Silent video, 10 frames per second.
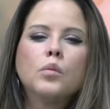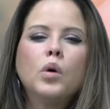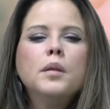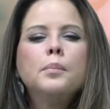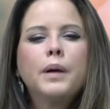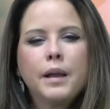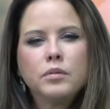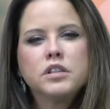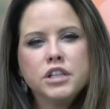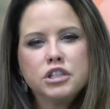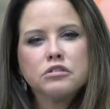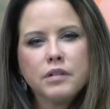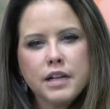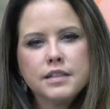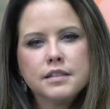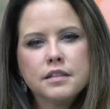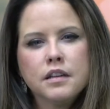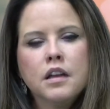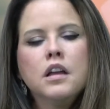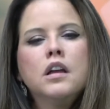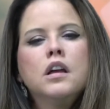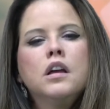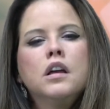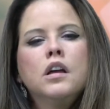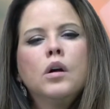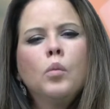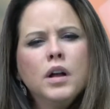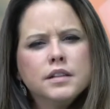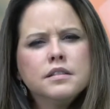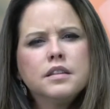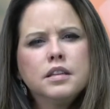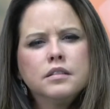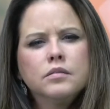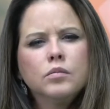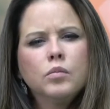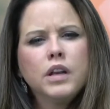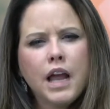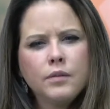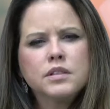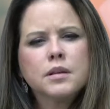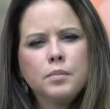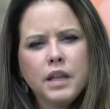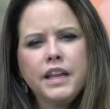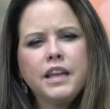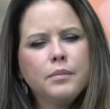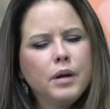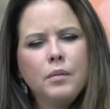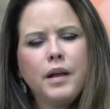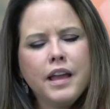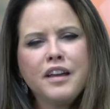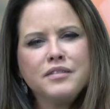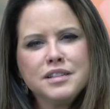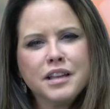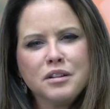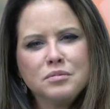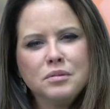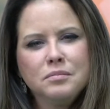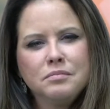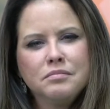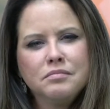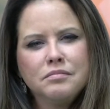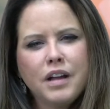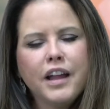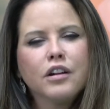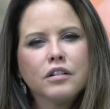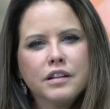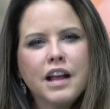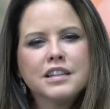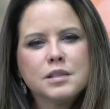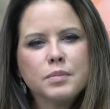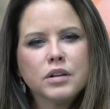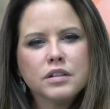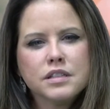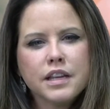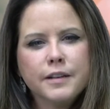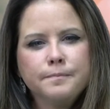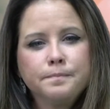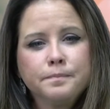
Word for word: One Bible teacher writes, once when I was complaining about my heavy schedule, I heard God's Spirit say,